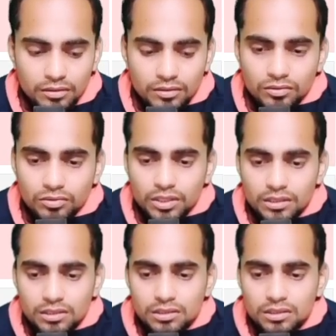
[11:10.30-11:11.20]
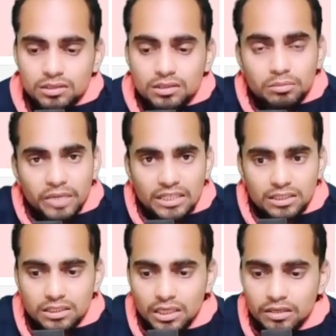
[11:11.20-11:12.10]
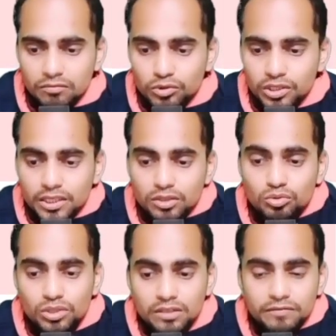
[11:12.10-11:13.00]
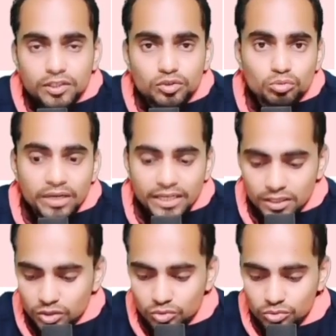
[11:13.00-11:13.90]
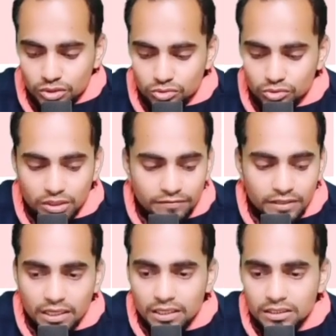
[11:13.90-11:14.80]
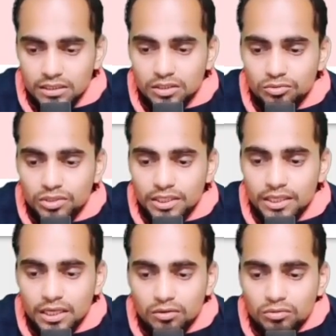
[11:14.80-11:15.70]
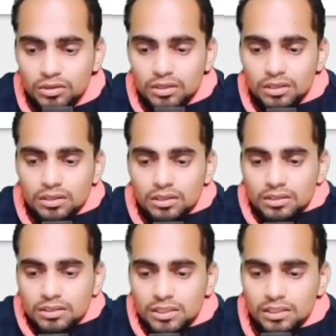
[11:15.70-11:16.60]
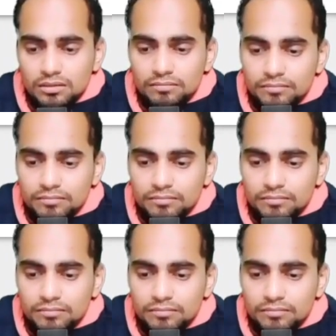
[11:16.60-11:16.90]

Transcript: Okay, this is the message I wanted to give it to my user. So if I execute it now, see,